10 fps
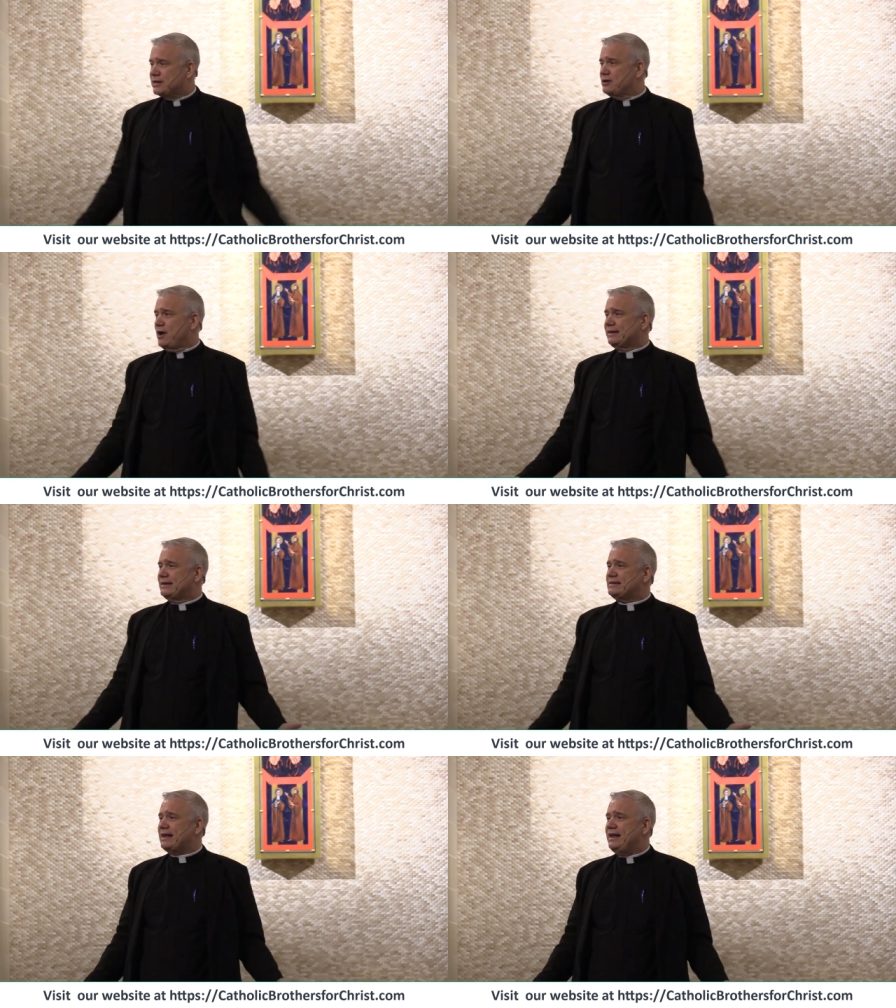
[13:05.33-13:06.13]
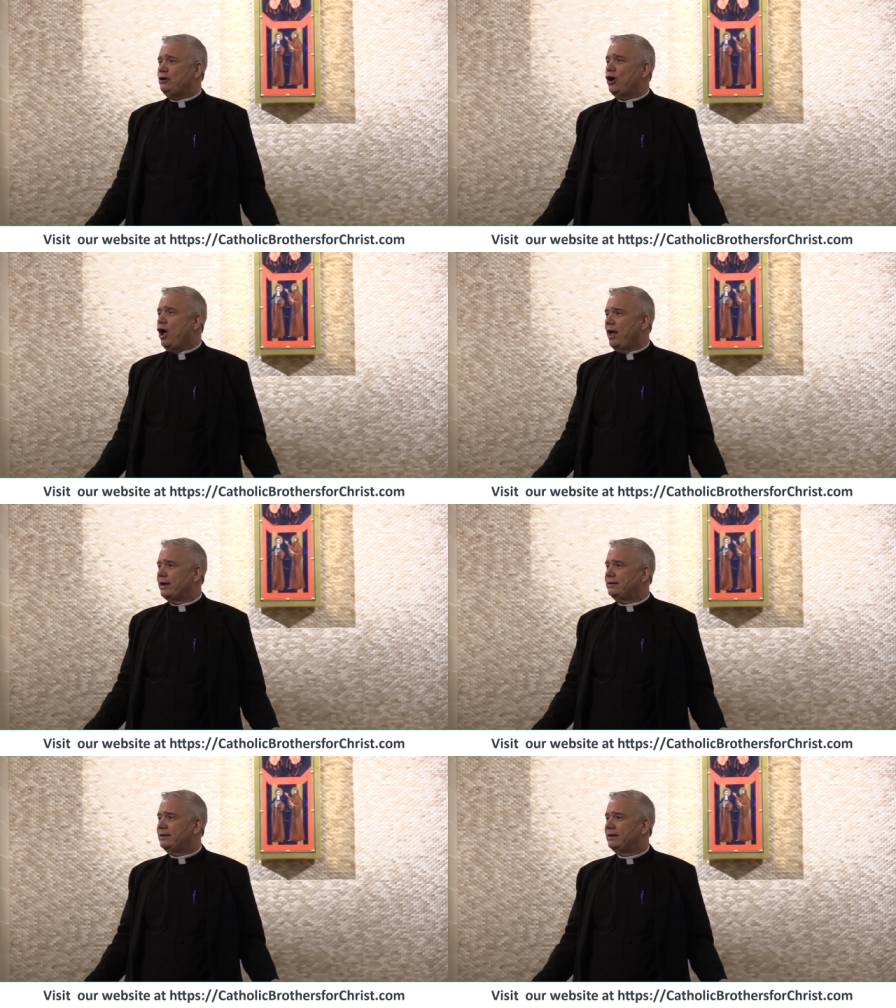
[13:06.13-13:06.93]
cannot contain
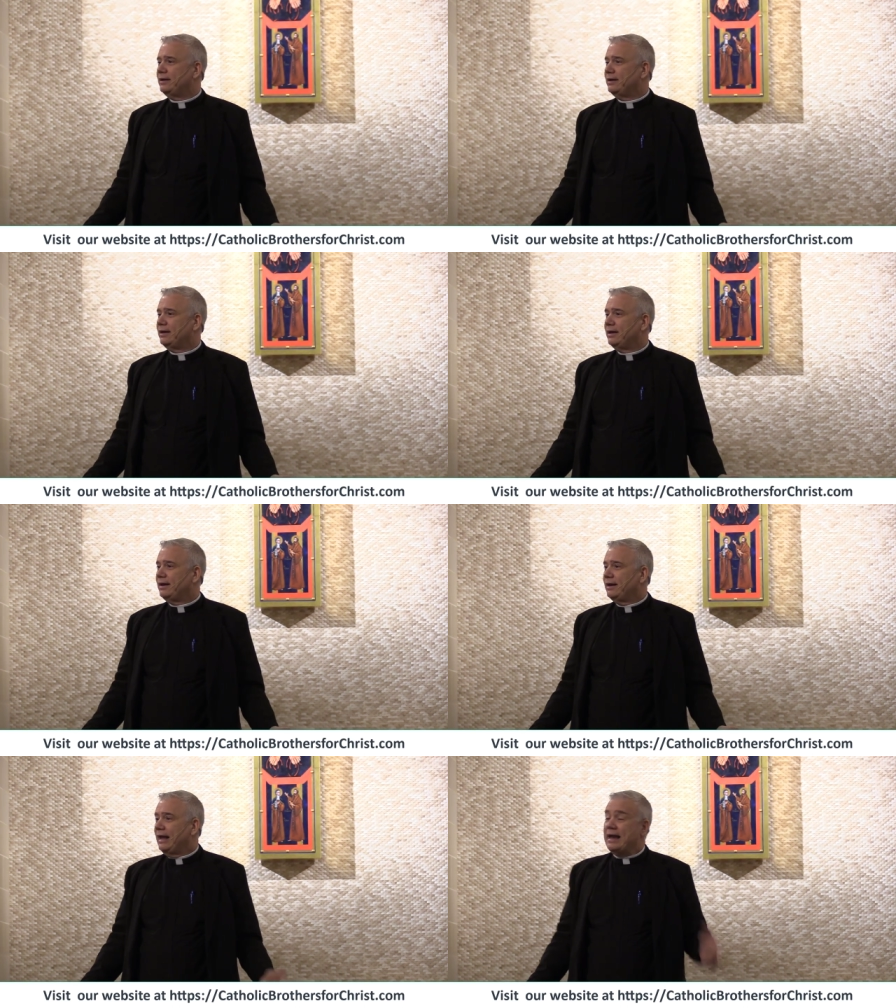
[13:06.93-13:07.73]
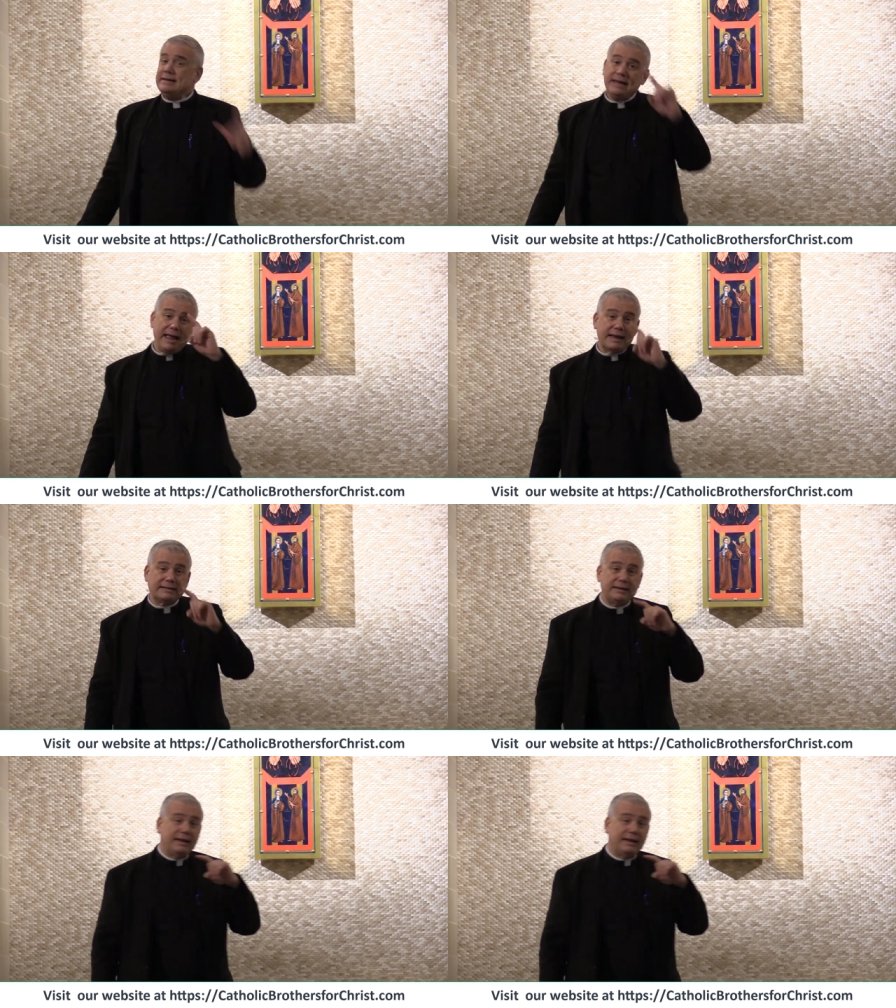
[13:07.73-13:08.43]
God. And yet,